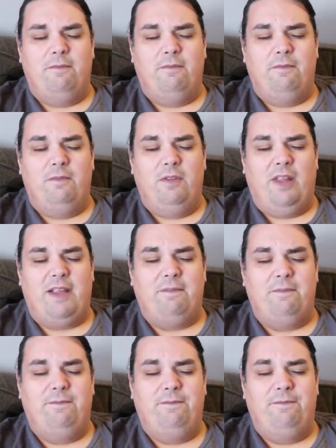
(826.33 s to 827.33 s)
like
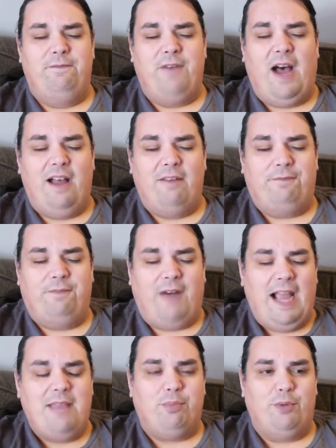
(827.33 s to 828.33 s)
vi-
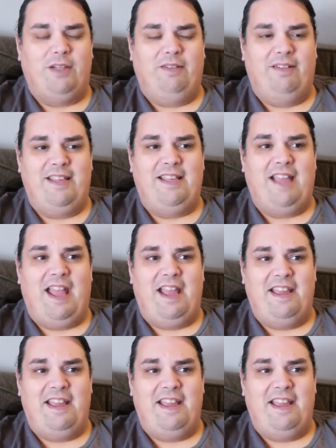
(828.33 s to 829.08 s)
vibrantly gay